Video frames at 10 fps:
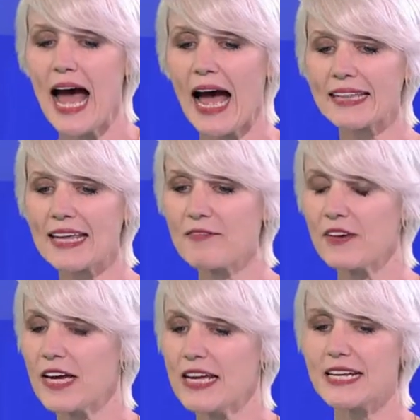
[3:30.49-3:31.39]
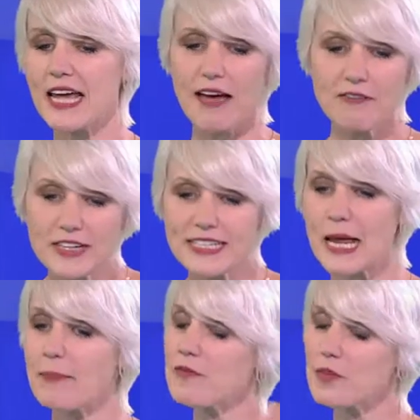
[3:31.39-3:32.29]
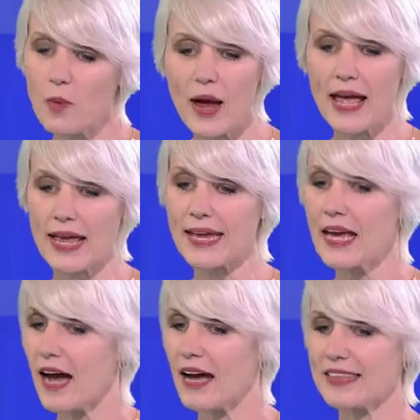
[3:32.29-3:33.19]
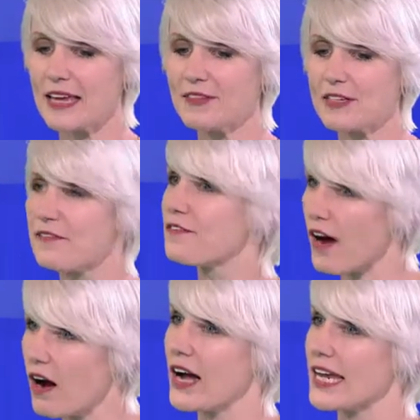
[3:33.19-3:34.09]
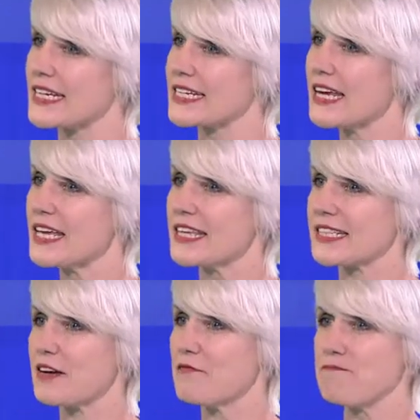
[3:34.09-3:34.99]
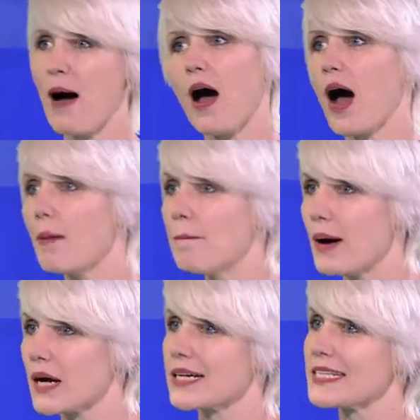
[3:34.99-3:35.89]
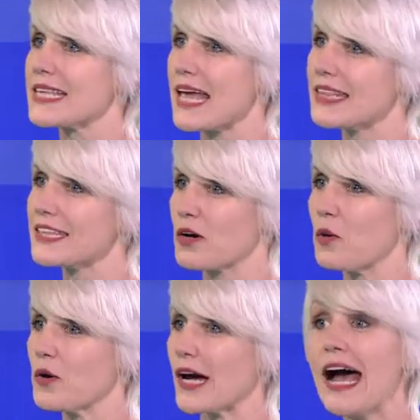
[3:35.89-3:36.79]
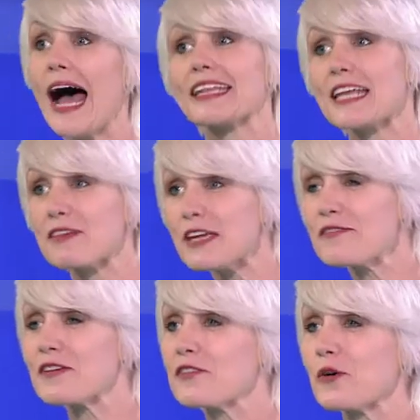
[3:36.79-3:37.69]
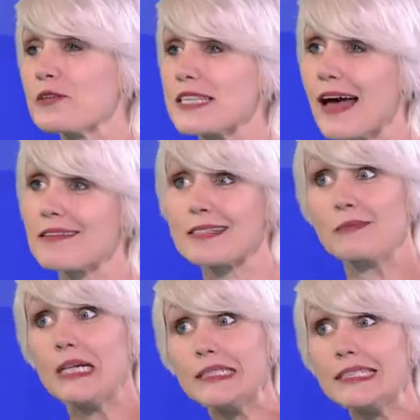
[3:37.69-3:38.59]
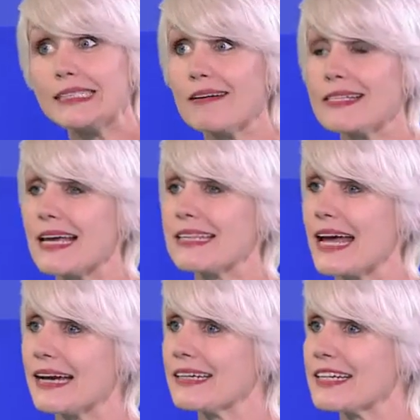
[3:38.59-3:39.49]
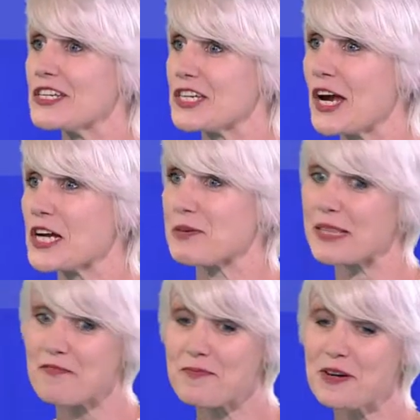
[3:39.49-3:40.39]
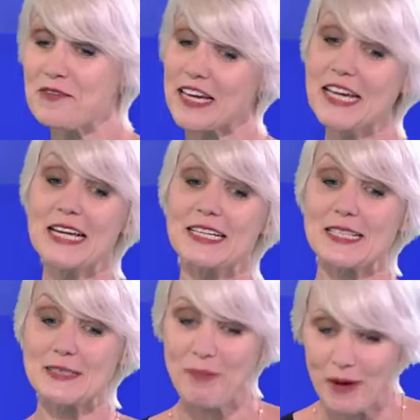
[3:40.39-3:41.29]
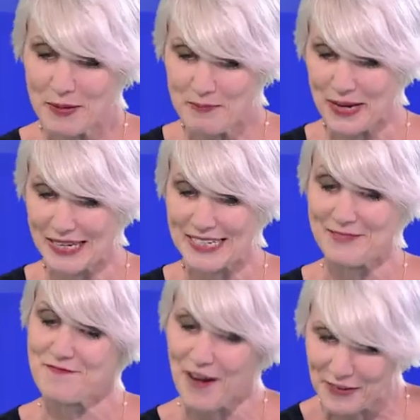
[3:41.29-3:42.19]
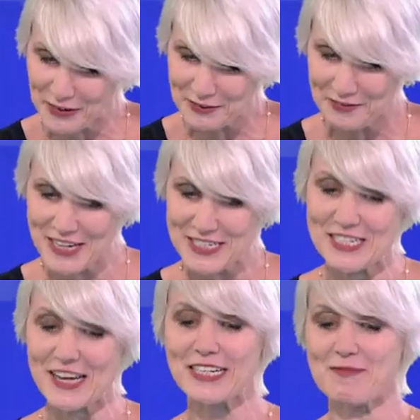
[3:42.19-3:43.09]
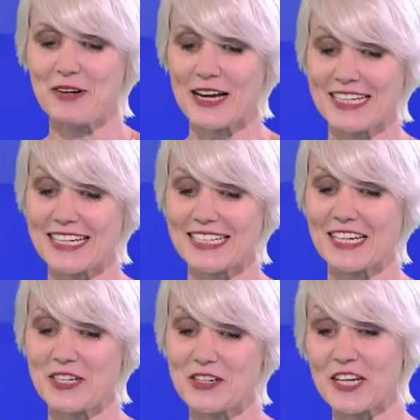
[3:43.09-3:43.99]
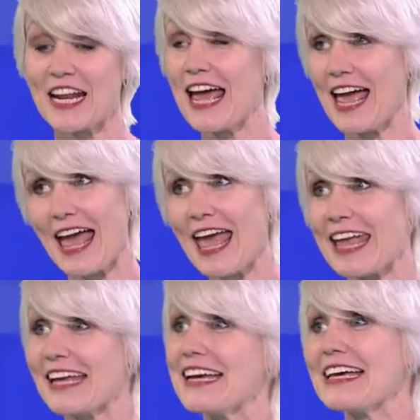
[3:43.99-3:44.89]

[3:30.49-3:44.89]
And they've, every step of the way, uh, they've defied the sort of bar humbuggers in the corner. And they've even, of course, outsmarted, dare I say the Anglican Church, where they've proved that despite being this very old fashioned, undemocratic institution, hey,